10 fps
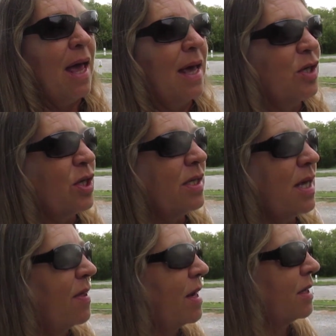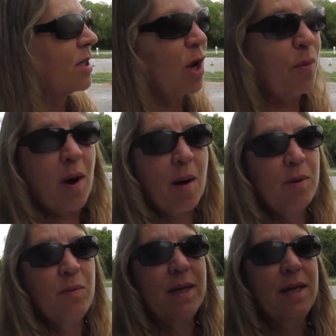And she said that it's no
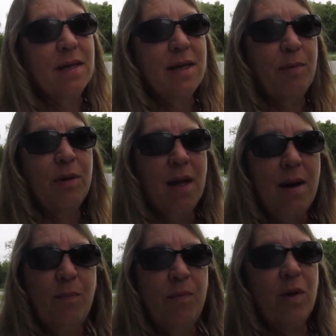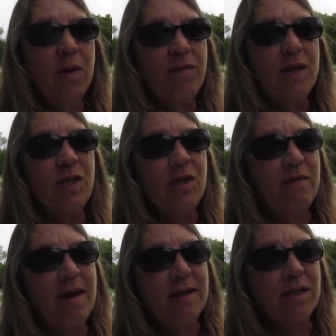problem. We can double up. You can fit two
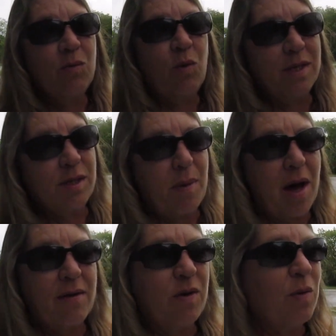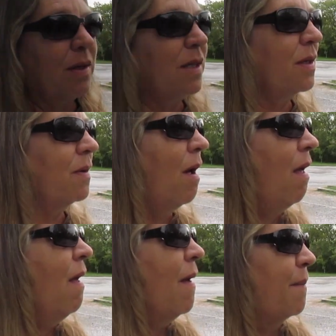vans on one spot if you want to.
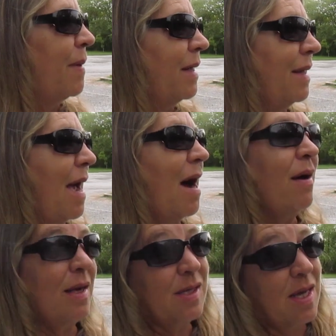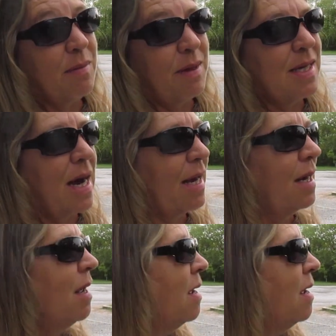But yeah, it's going to be tight.